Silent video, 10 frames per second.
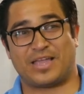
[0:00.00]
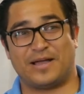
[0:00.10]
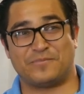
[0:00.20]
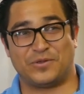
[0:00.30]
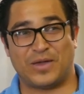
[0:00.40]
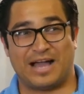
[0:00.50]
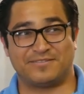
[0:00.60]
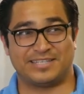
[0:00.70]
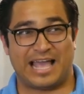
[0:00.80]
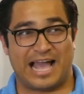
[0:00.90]
um, you
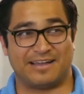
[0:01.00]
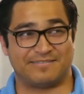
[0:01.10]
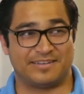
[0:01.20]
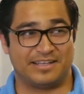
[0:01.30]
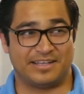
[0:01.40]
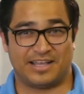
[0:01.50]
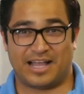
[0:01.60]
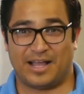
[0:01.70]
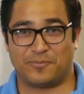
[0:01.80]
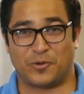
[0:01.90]
have to have
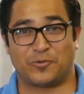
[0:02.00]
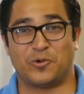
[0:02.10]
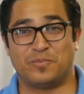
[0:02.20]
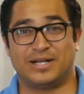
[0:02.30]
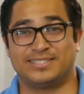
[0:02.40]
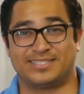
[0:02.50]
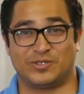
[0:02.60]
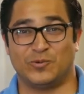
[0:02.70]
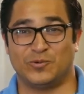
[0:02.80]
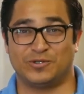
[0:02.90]
uh, more robust
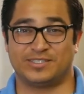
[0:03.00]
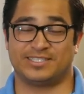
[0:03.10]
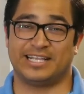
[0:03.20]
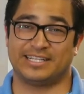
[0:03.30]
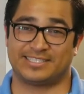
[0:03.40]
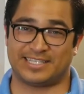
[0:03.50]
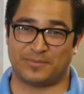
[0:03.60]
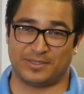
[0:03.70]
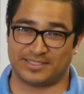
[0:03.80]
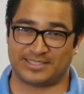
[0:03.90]
tools to get
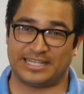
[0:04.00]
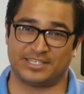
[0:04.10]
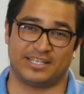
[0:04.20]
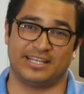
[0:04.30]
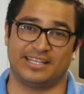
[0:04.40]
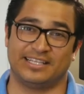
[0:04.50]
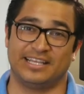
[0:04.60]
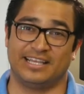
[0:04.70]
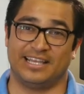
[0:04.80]
stabilization in,